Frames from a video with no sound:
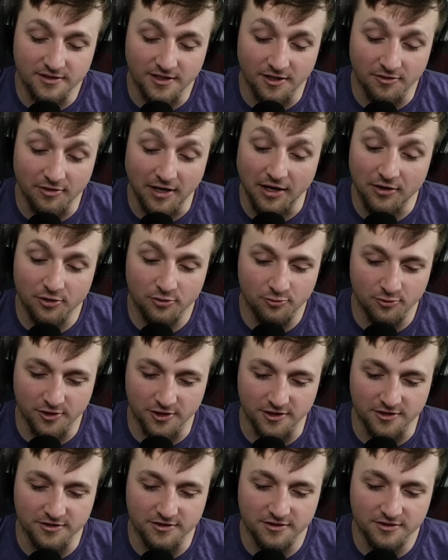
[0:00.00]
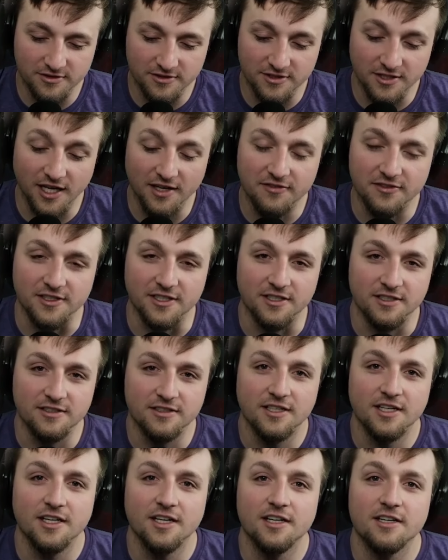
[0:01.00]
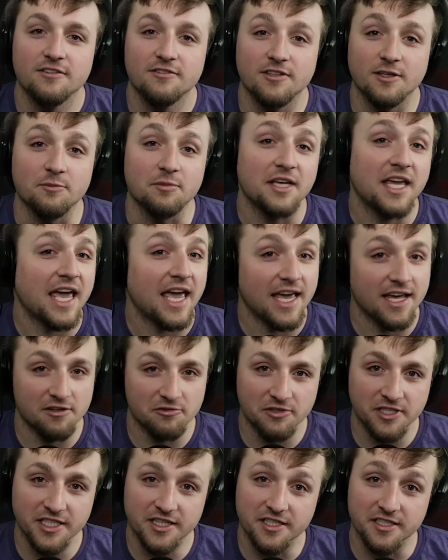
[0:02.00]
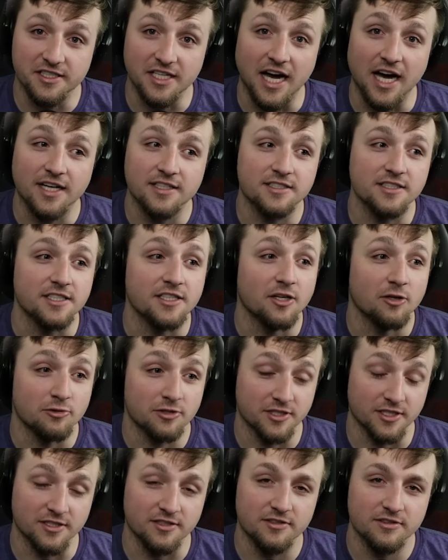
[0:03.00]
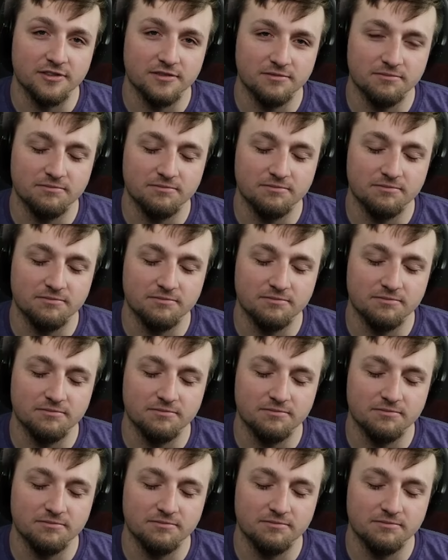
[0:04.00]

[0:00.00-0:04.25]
around the world suffer from can't read the doxiosis.